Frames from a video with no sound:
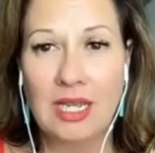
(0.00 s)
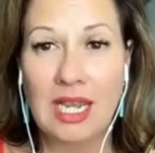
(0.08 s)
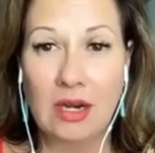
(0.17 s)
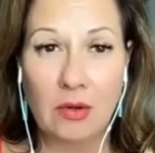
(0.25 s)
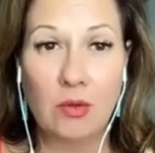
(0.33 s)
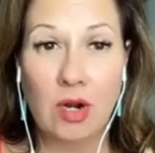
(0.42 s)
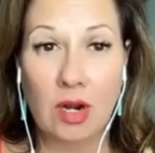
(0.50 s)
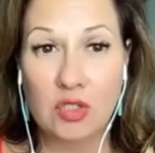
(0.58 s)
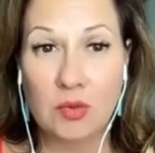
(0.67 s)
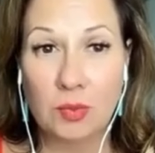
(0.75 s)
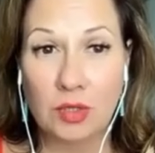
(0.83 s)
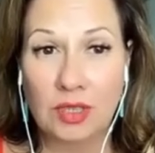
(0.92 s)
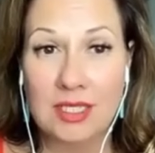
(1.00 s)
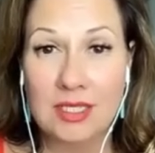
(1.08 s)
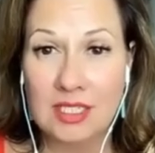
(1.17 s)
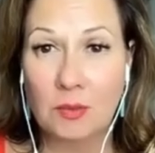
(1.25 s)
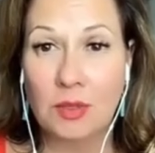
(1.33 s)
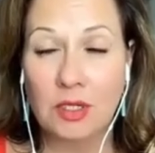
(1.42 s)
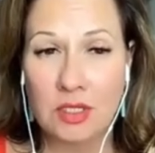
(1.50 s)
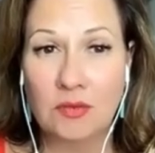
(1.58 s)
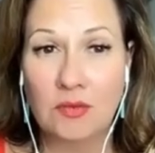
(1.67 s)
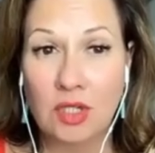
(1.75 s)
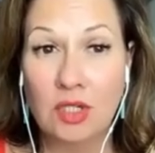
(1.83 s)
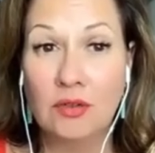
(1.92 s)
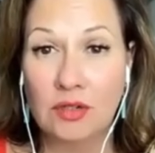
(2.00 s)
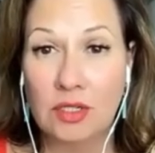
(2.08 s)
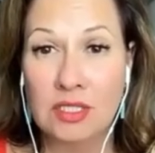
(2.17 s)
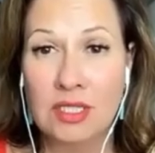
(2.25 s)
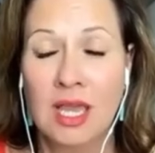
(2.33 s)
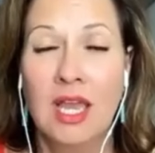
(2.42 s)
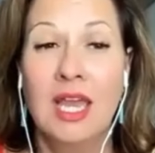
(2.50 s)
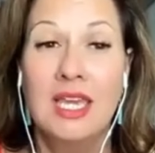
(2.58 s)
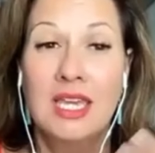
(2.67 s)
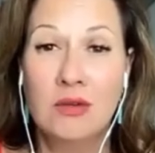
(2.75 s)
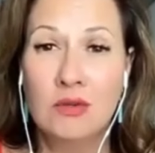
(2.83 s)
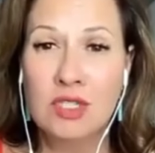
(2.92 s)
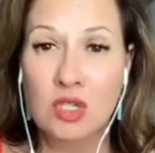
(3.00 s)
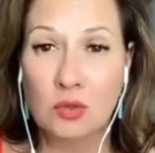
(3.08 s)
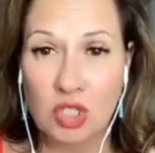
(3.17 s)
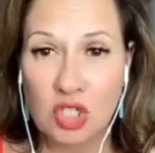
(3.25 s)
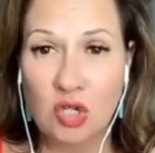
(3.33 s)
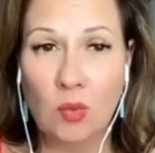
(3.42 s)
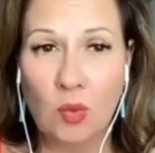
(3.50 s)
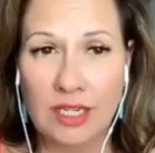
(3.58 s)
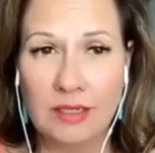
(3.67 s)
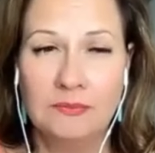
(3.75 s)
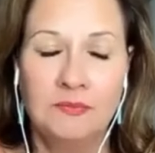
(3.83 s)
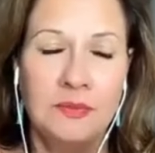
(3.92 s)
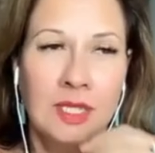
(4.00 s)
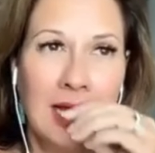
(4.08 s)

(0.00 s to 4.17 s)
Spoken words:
Gary Renard's book, The Disappearance of the Universe. He was the original one.